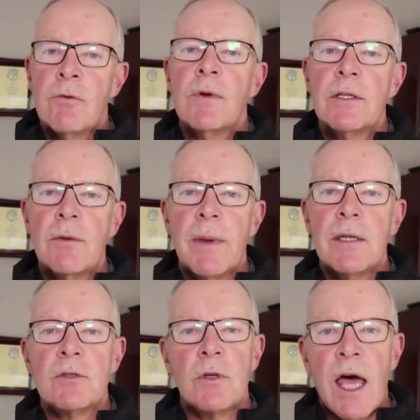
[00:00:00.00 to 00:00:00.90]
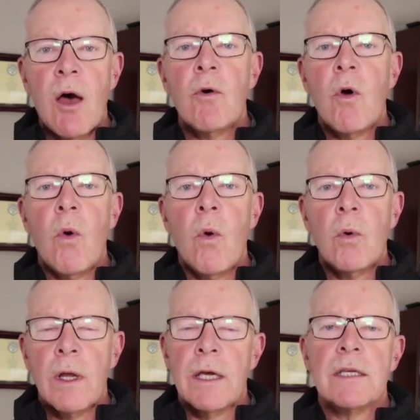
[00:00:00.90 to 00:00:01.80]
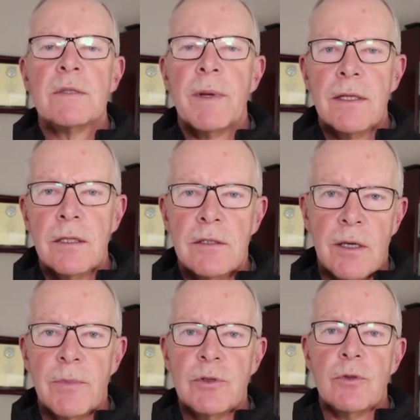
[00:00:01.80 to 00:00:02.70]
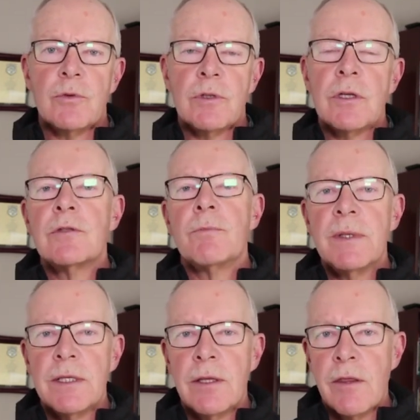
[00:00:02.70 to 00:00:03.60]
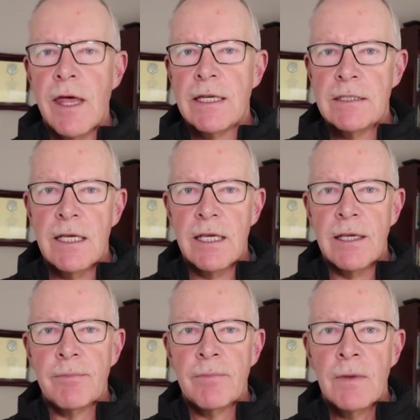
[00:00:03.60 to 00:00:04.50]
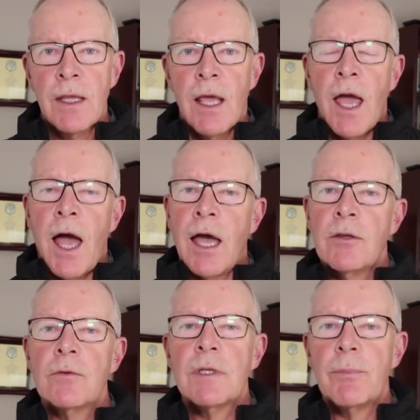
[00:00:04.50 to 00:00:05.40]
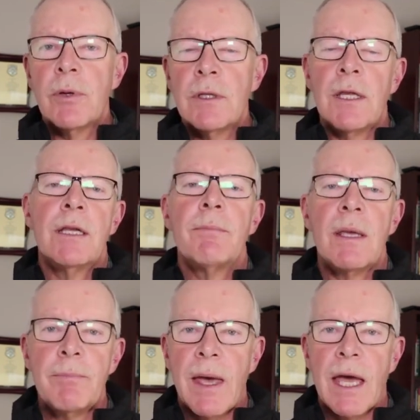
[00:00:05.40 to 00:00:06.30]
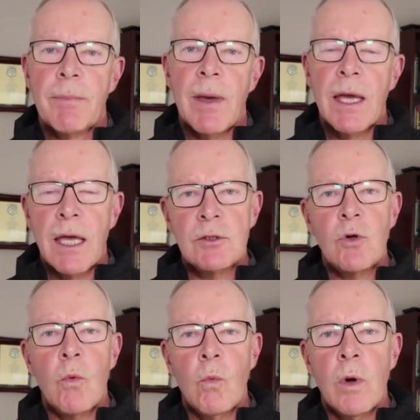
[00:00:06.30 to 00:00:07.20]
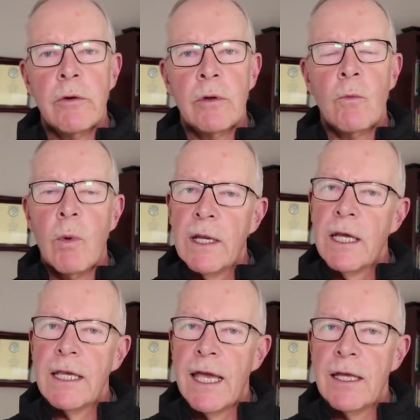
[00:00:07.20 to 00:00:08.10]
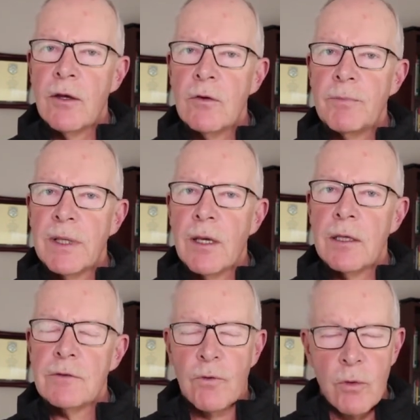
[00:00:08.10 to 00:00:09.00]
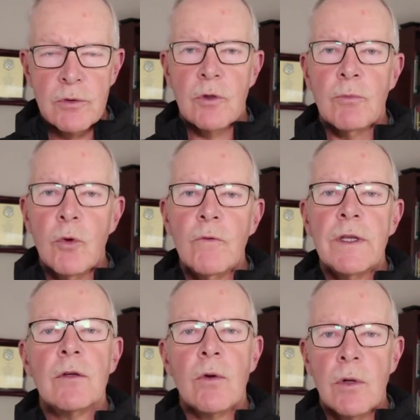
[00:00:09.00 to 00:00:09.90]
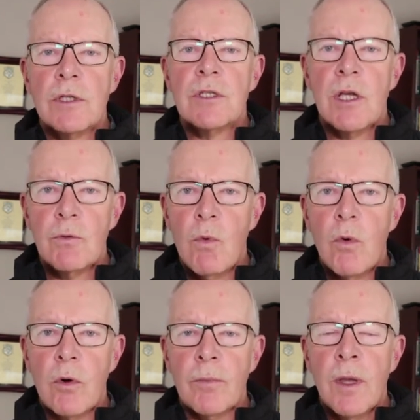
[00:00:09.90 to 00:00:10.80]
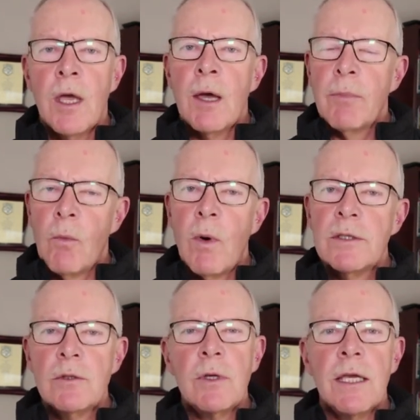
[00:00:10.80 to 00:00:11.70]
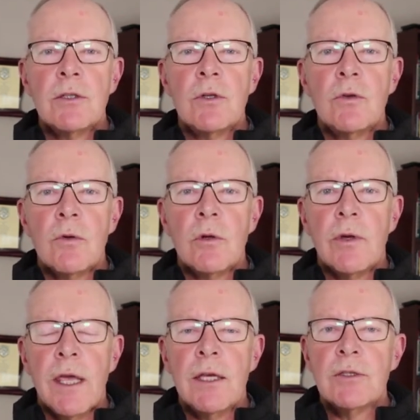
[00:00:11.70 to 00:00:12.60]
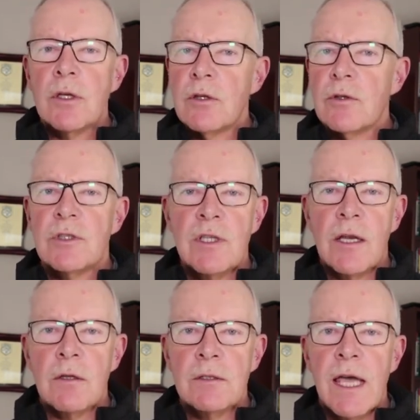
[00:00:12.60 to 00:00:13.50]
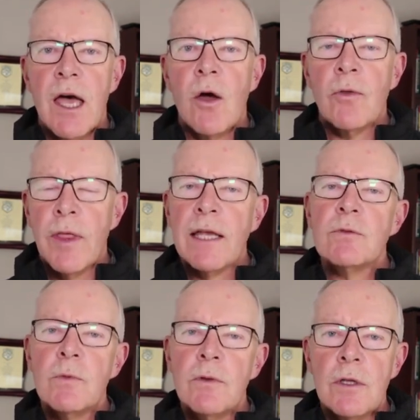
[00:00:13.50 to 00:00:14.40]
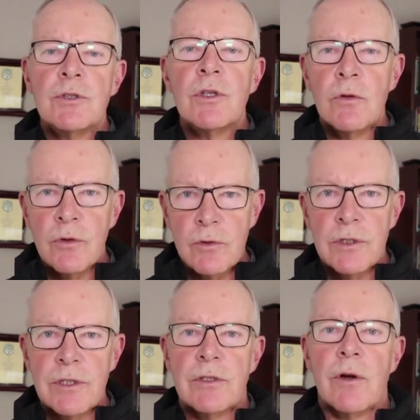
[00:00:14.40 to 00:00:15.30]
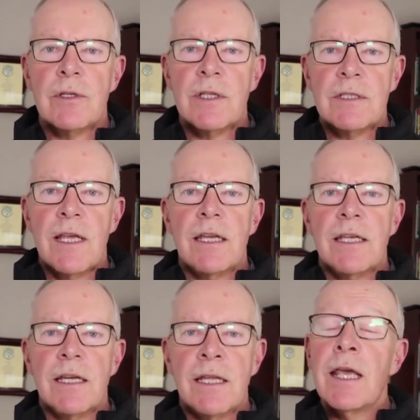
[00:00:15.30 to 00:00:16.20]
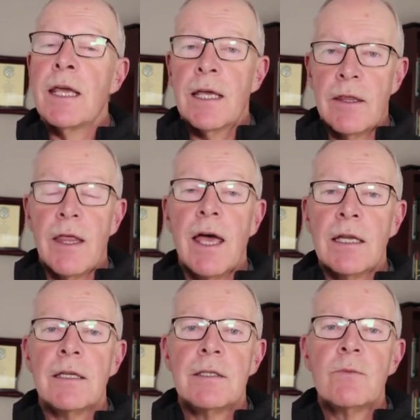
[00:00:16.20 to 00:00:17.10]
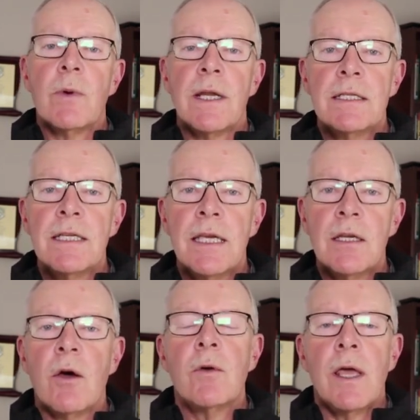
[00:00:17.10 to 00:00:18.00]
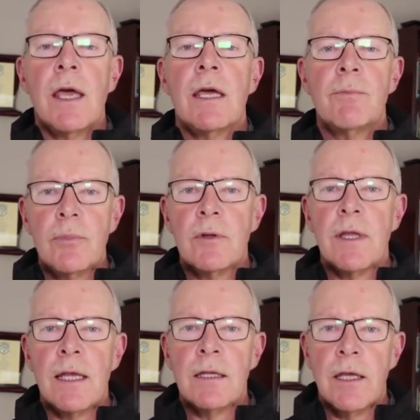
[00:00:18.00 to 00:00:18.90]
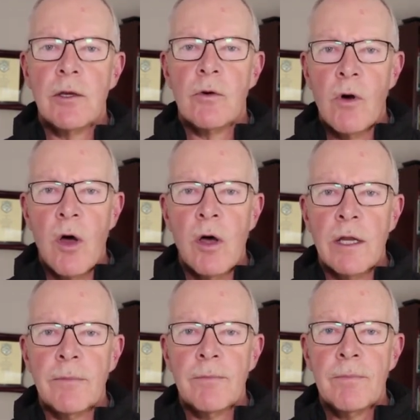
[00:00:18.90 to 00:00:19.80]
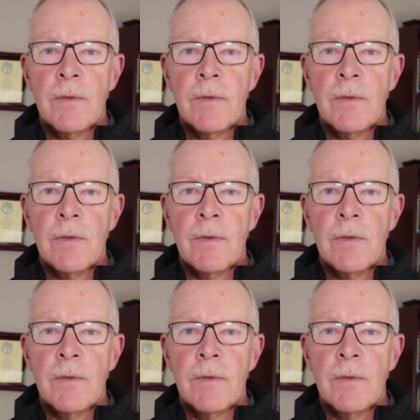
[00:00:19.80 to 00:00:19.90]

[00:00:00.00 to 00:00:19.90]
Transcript: It really depends on how cold I expect the temperatures to be that day. I usually put it in my backpack. I don't wear it when I head out because, of course, you're moving, you're going to stay warm. But once you get to your location and you settle down, that's when the chill usually starts to set in. And that is when I dig it out and put that layer on.